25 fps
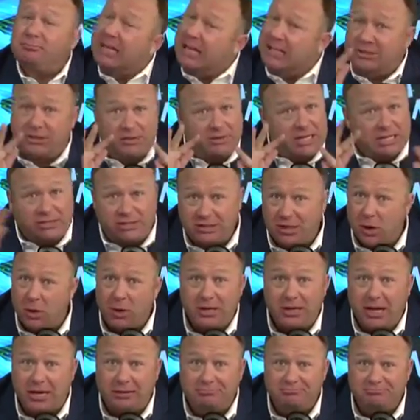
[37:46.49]
That's the
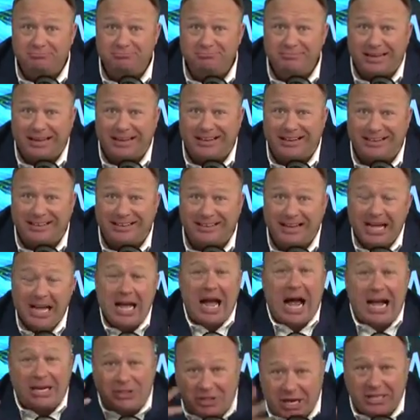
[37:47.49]
only thing.
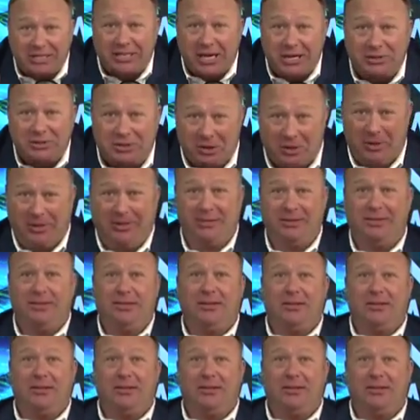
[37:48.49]
I checked into it.